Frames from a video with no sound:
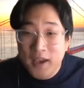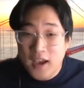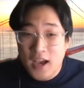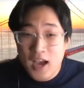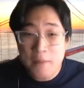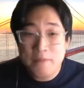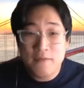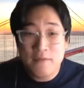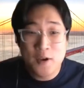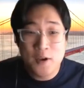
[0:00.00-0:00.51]

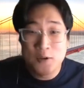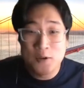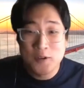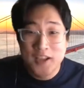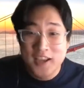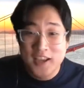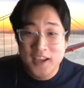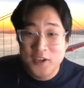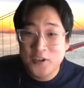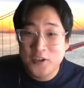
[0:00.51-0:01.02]
upvote,
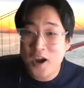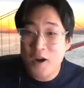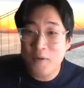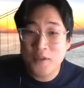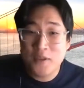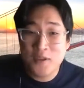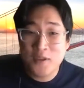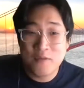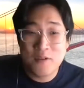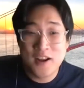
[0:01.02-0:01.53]
share it
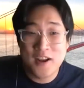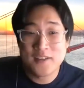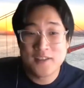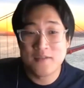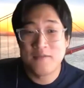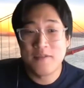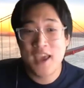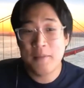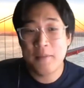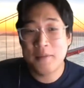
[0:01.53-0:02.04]
with your friends
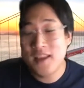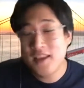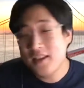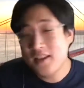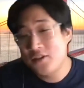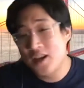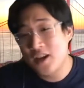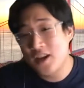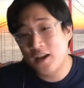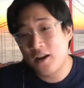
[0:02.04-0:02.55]
and family,
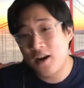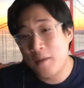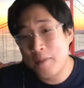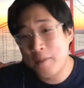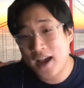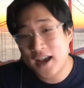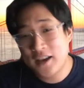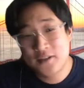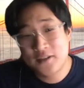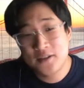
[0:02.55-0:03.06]
and check out our
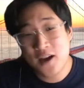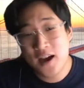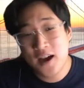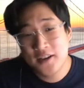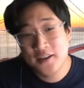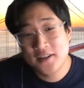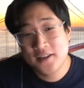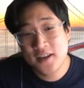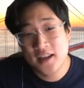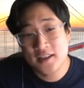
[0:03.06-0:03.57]
past
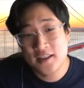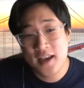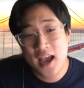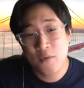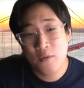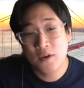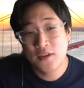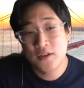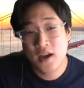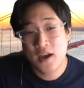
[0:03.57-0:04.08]
talks at
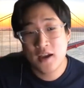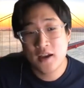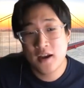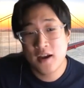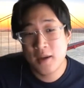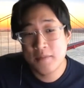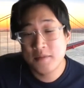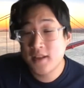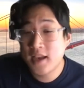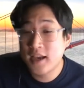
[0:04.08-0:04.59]

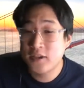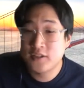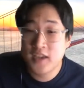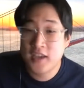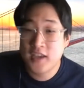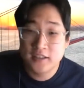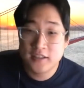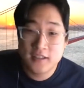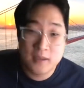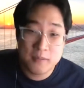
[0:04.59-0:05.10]

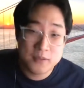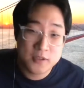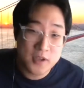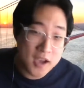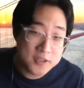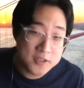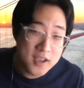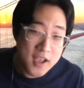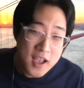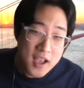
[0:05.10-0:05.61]

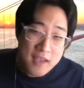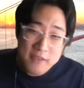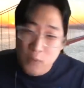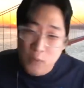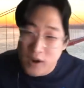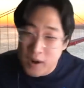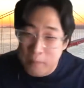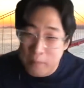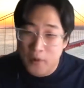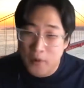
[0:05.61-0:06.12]
tag1.com/tagteamtalks. If you
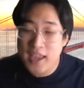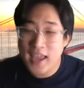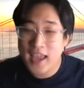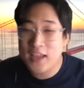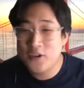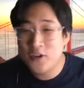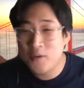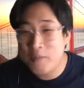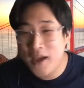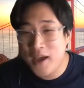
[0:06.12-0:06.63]
want to bring
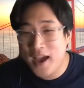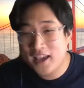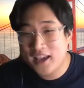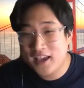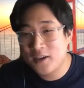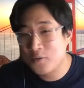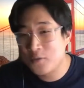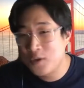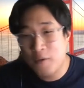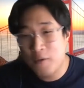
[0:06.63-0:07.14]
Angie back,
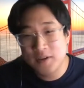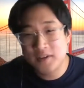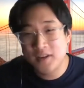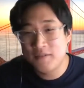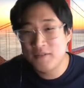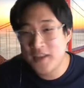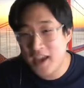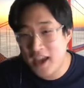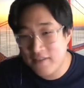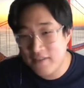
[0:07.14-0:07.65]
because we always
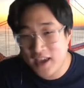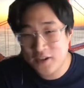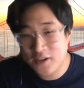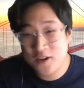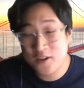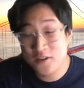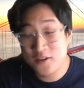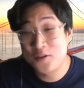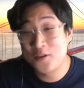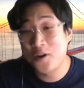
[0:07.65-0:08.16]
love to have
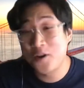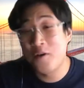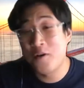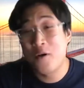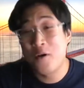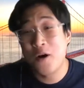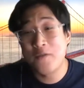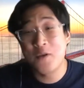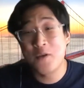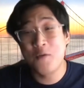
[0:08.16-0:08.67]
Angie on the show,
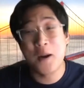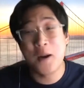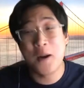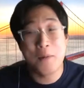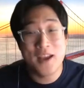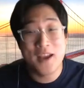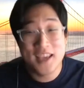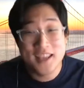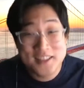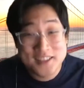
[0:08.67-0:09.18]
or if you want to
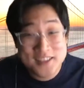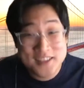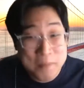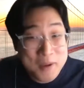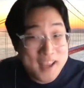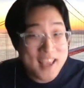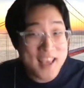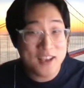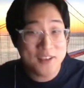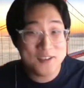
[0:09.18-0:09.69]
bring in
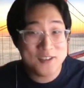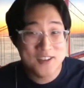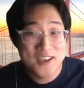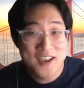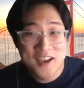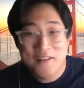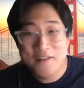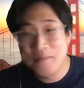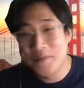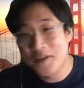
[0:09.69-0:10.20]
somebody else
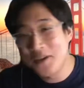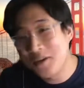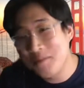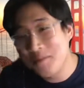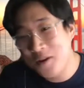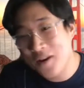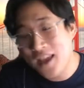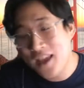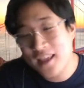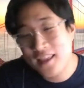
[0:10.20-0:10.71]
from the
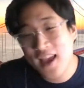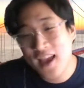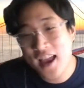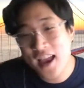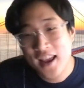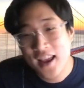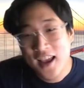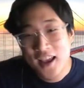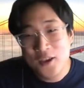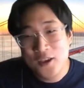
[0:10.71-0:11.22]
community
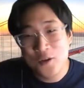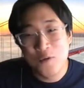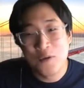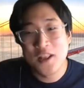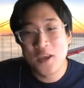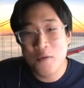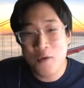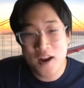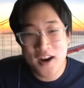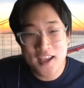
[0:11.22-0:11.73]
that you
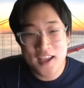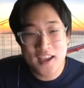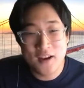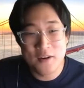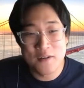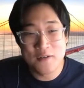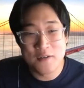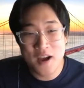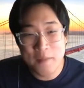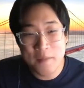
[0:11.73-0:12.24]
really want to
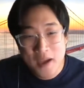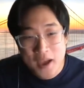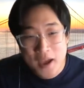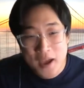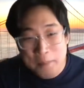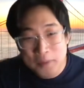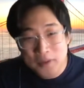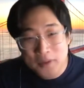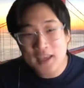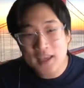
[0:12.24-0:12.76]
hear from,
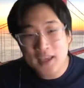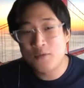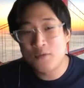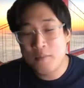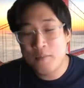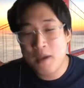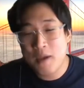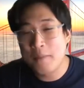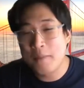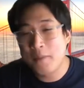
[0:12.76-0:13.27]
please
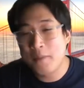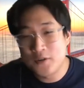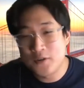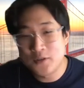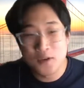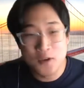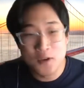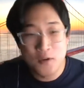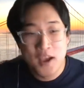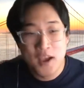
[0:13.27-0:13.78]
remember
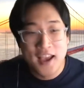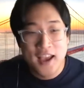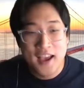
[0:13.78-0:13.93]
to